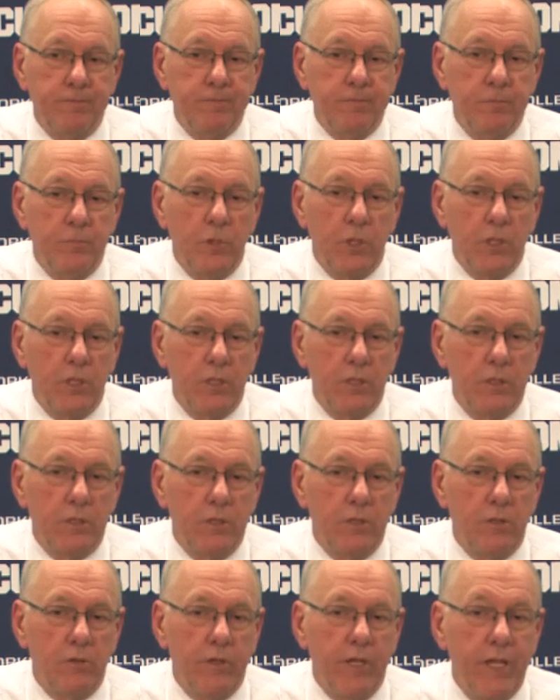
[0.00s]
but
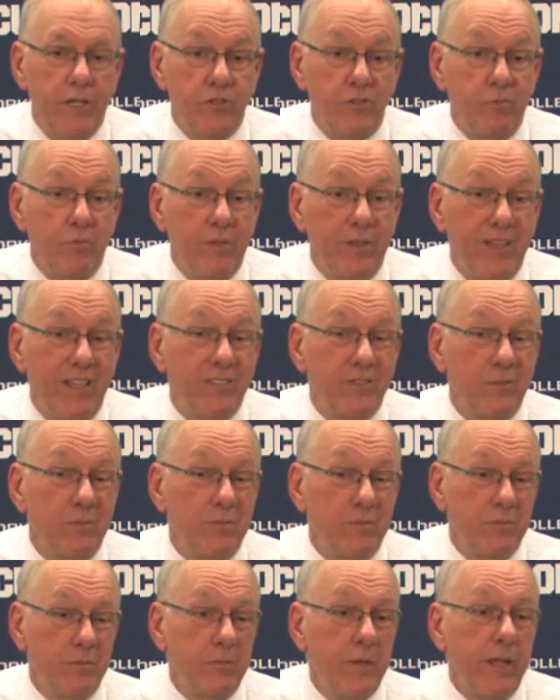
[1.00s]
you know he hasn't he
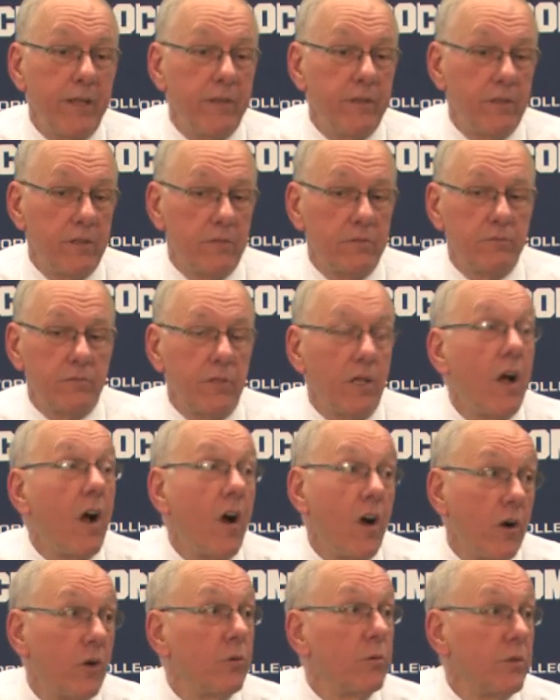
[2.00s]
hasn't made the, the
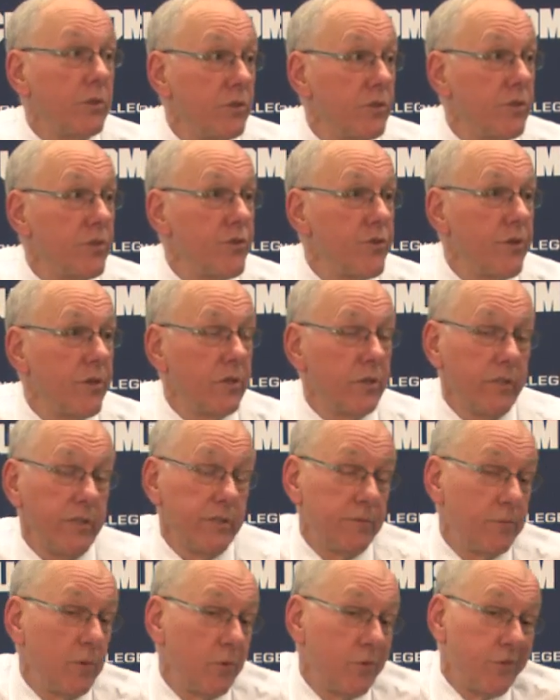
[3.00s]
hard ones this year, and
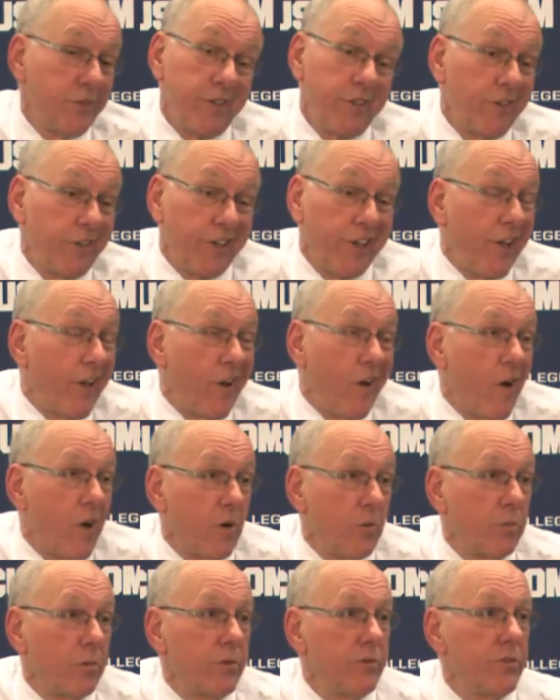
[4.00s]
he's mostly going to get
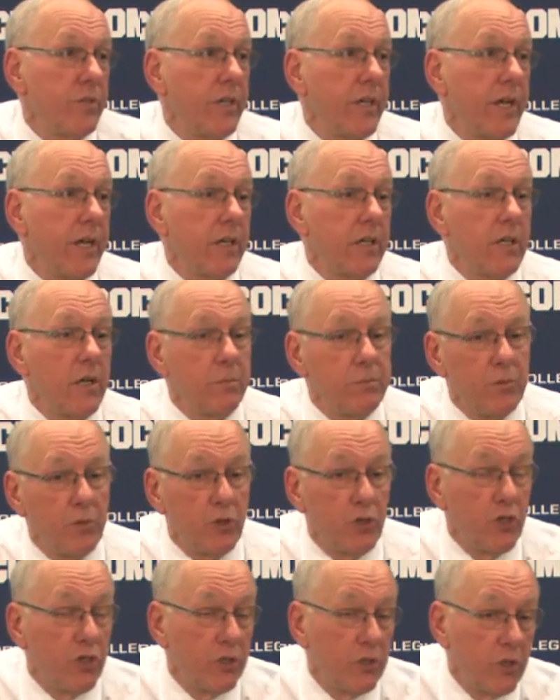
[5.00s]
hard ones. He got a couple
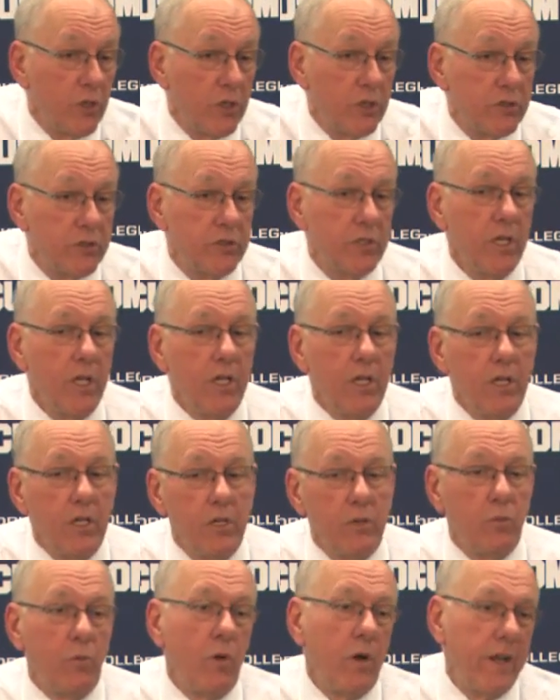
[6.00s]
good looks,
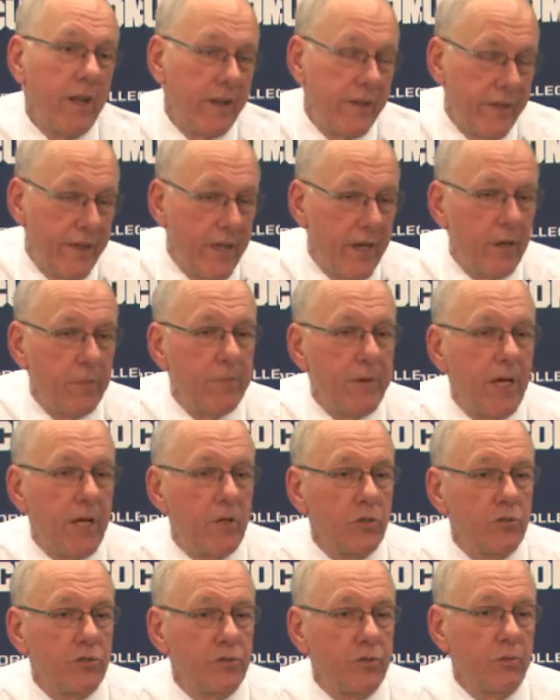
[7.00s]
one on the out of
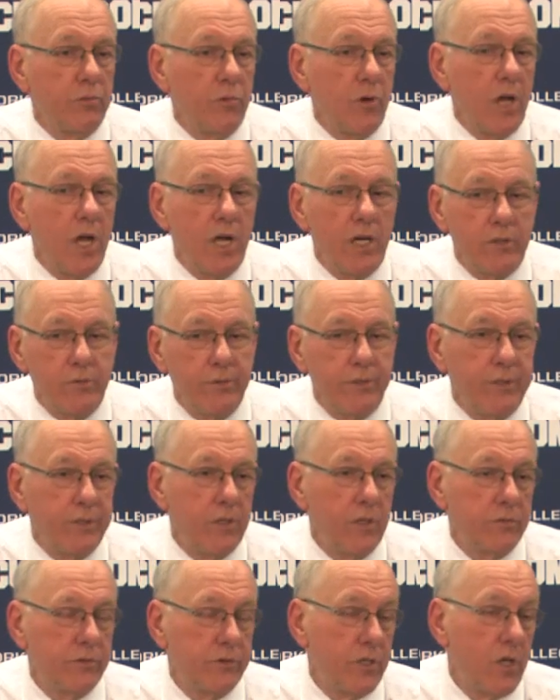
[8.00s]
bounds from Rock. We
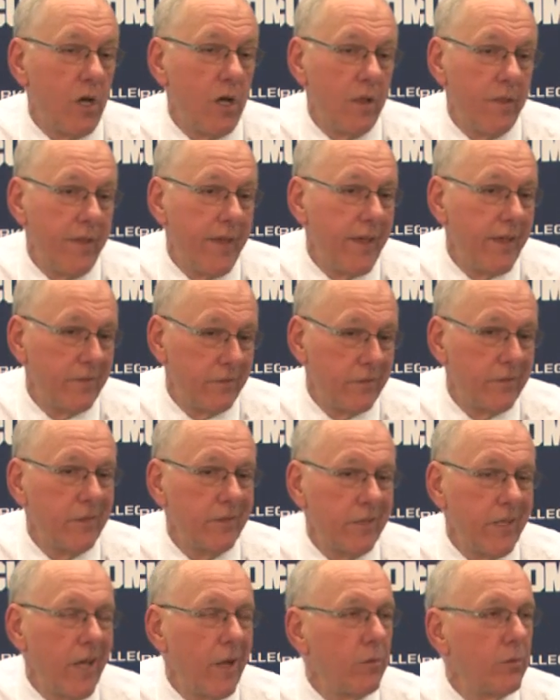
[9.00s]
saw that
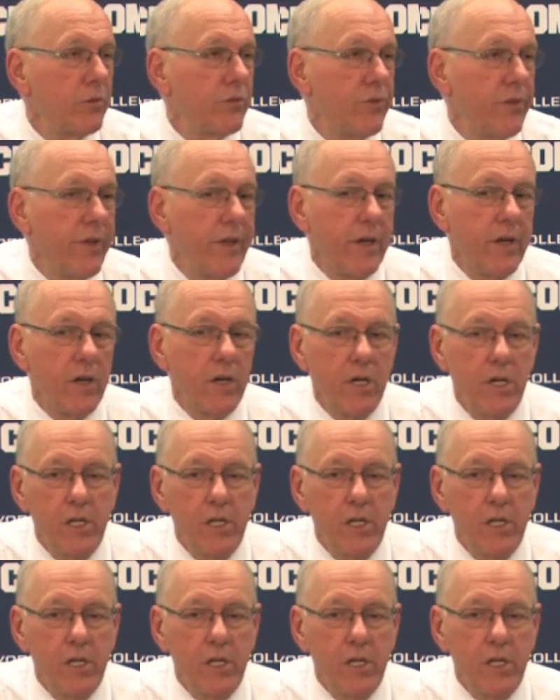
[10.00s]
that that was there,